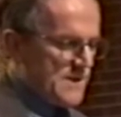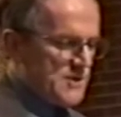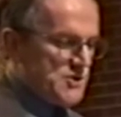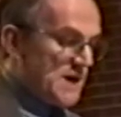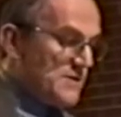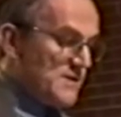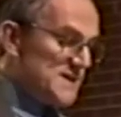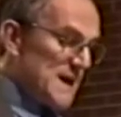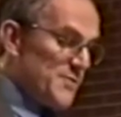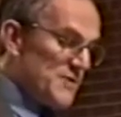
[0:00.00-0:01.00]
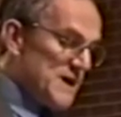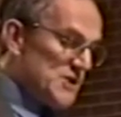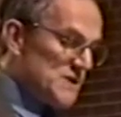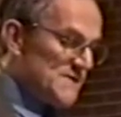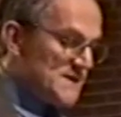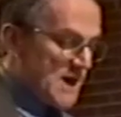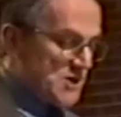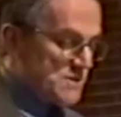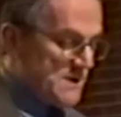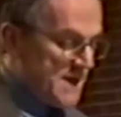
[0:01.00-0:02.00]
the general separation of
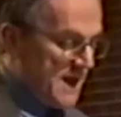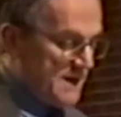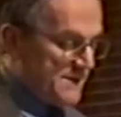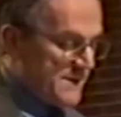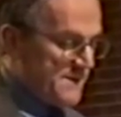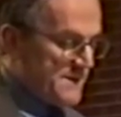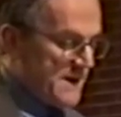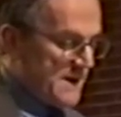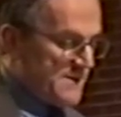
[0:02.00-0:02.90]
sexual love from